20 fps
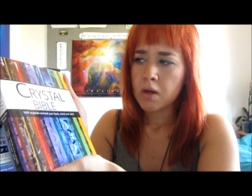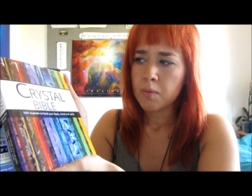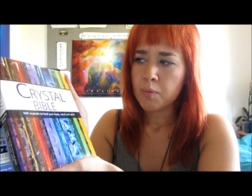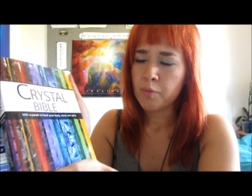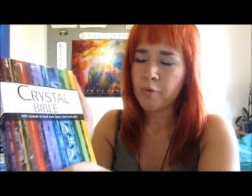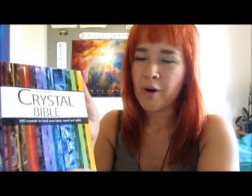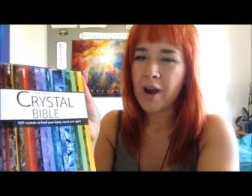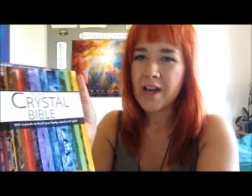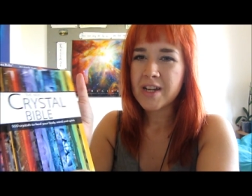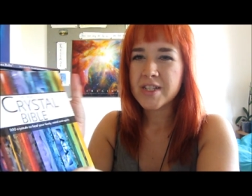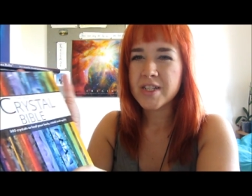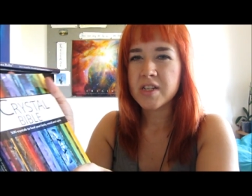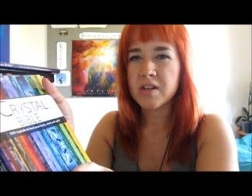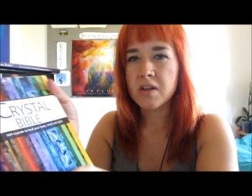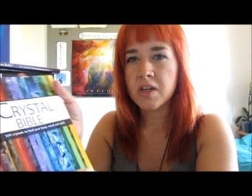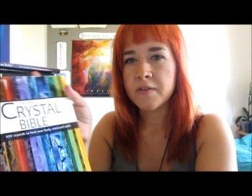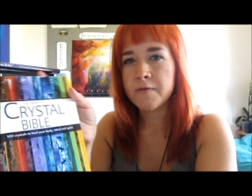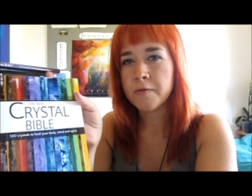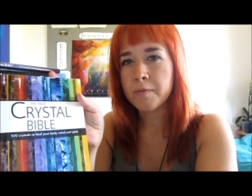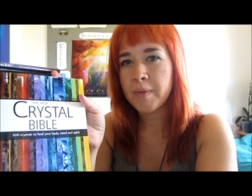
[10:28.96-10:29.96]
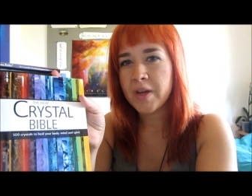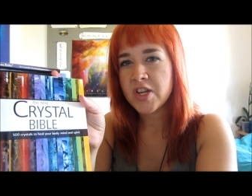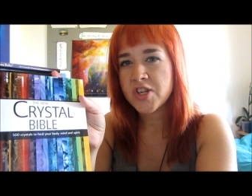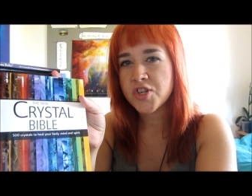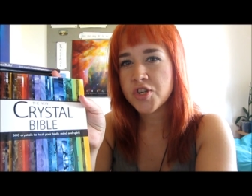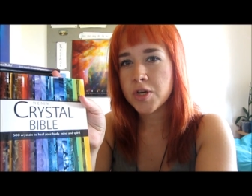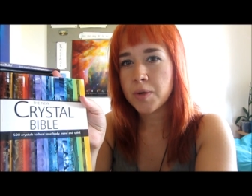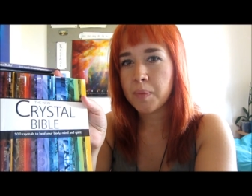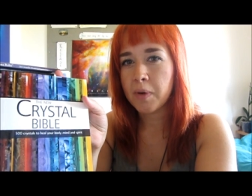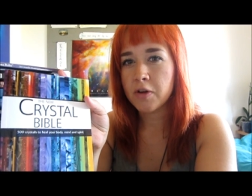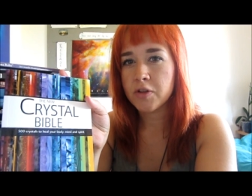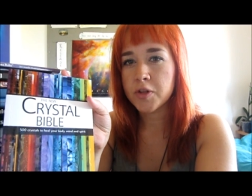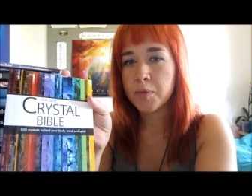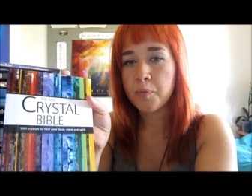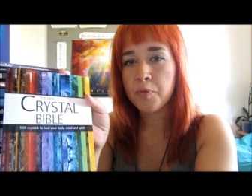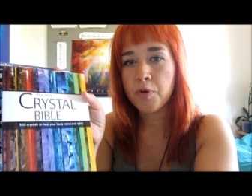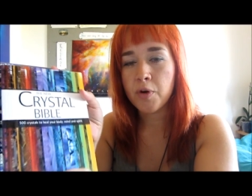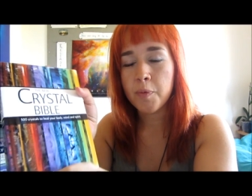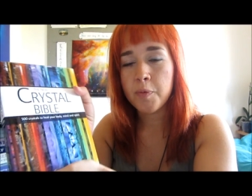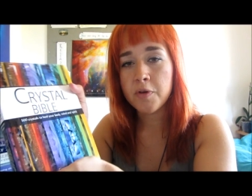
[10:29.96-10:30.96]
practical information about the
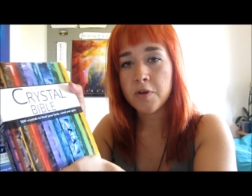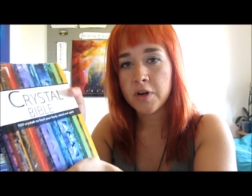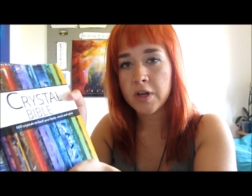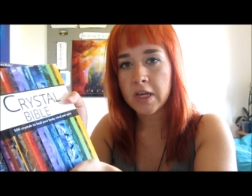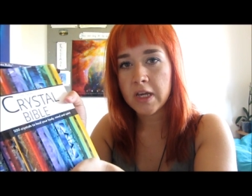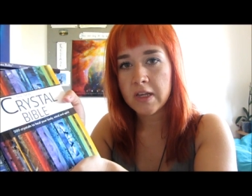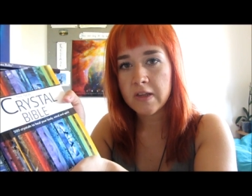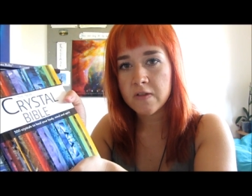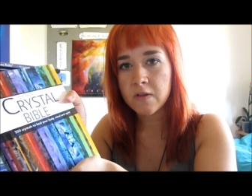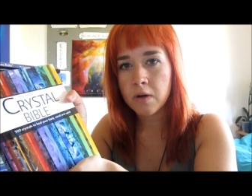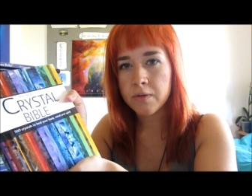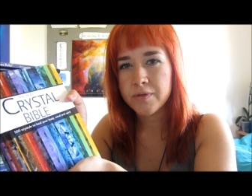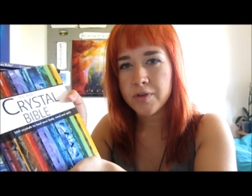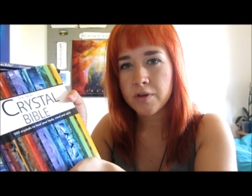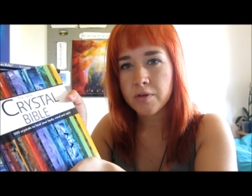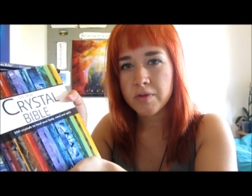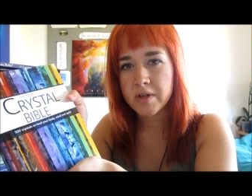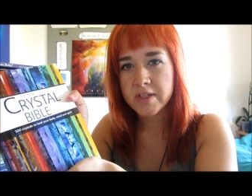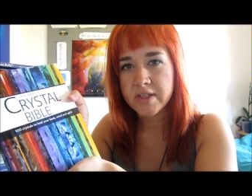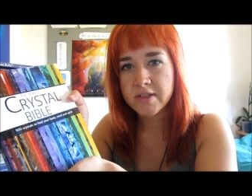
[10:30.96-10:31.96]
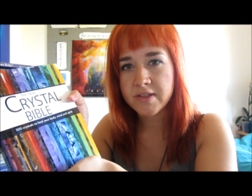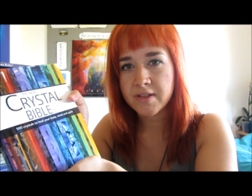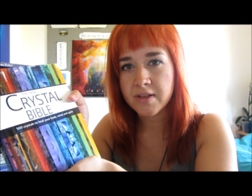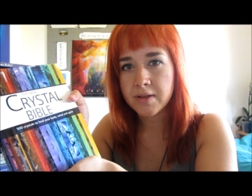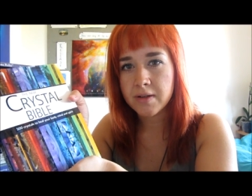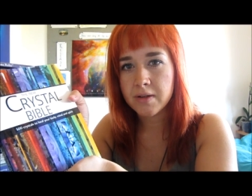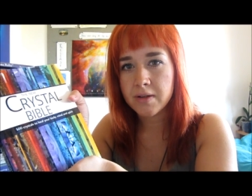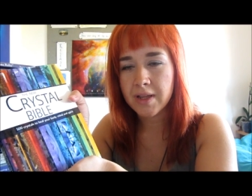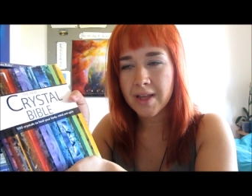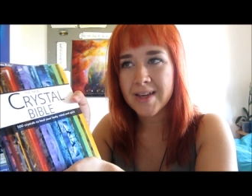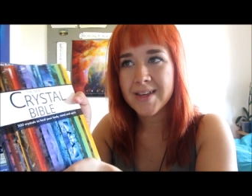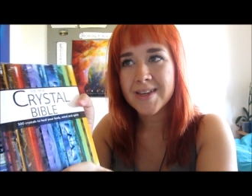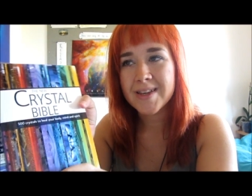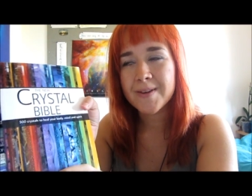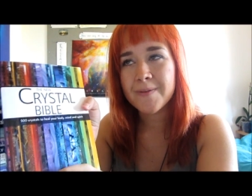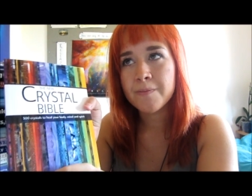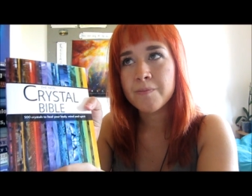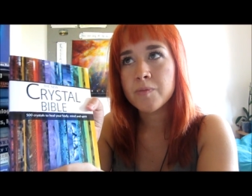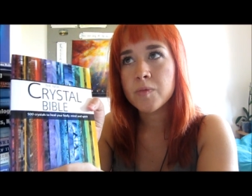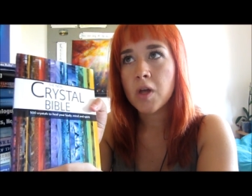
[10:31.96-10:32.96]
properties of the crystal,
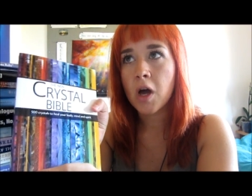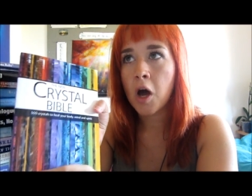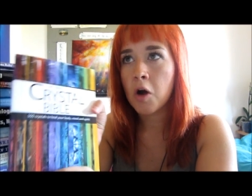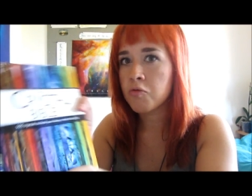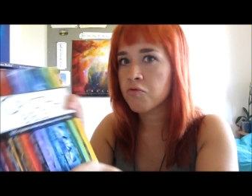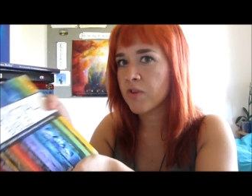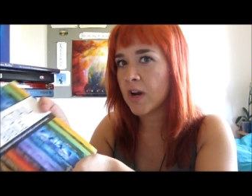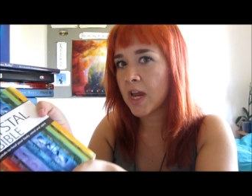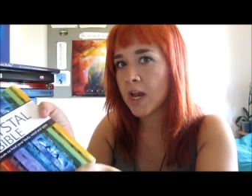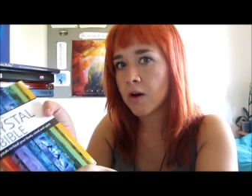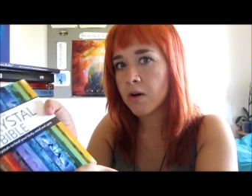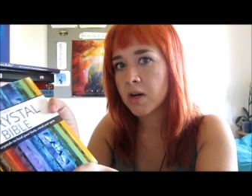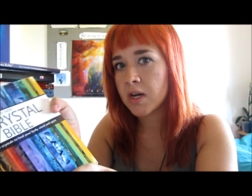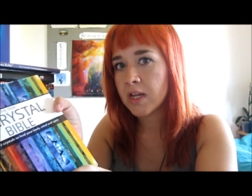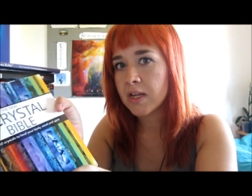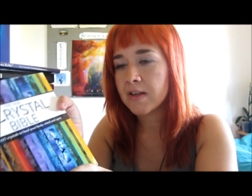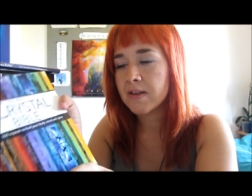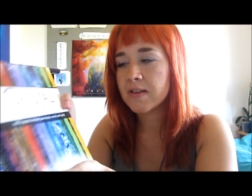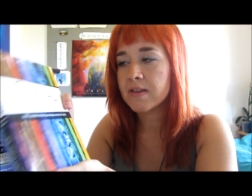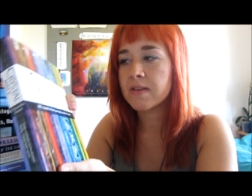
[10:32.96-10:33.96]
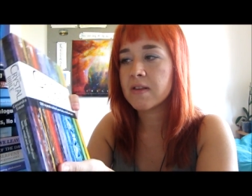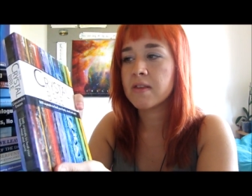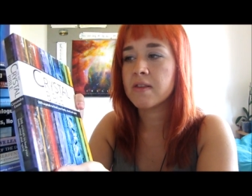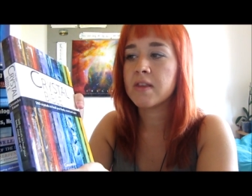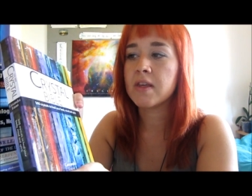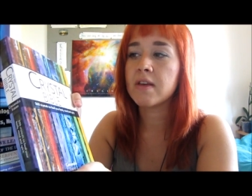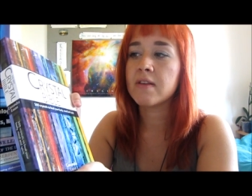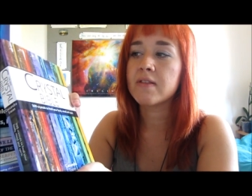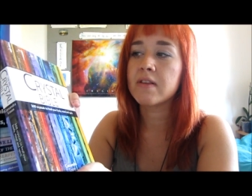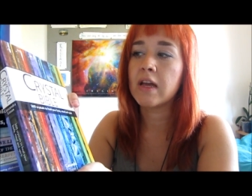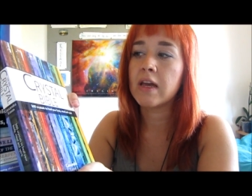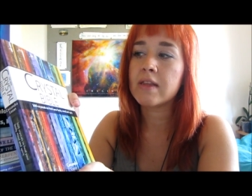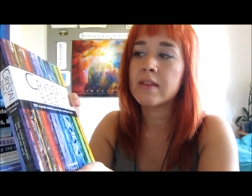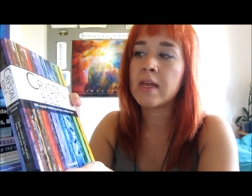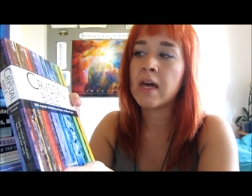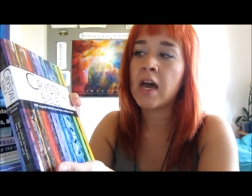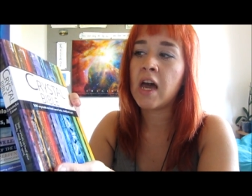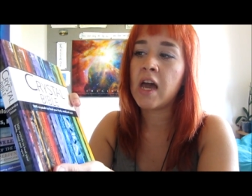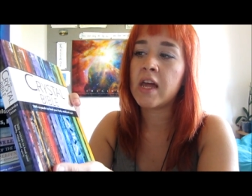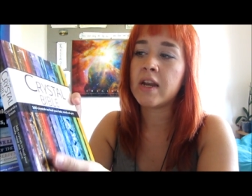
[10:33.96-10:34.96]
like how rare it is and things like
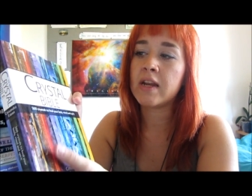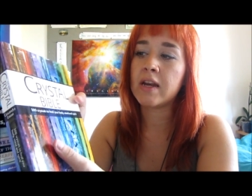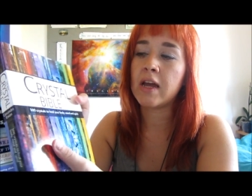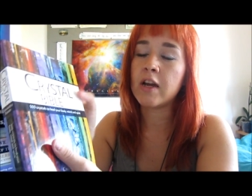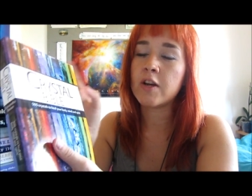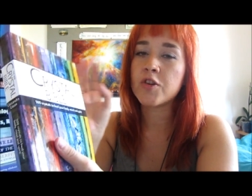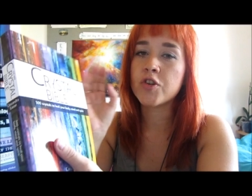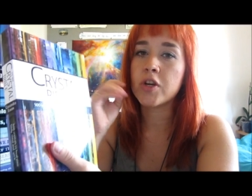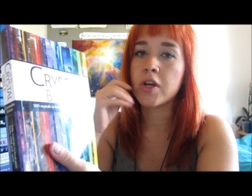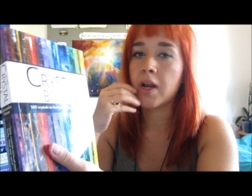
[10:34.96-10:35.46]
that, and actually